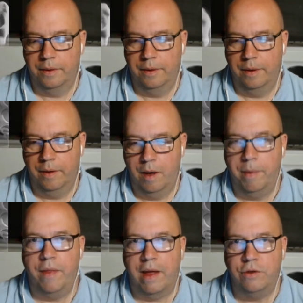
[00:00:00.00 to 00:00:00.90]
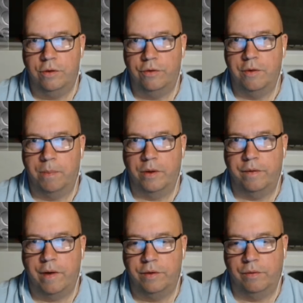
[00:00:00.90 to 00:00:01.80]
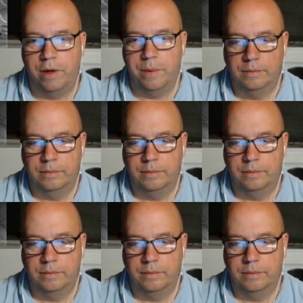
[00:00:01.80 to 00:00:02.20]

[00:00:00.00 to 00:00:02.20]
I bet that's used as a plot device frequently.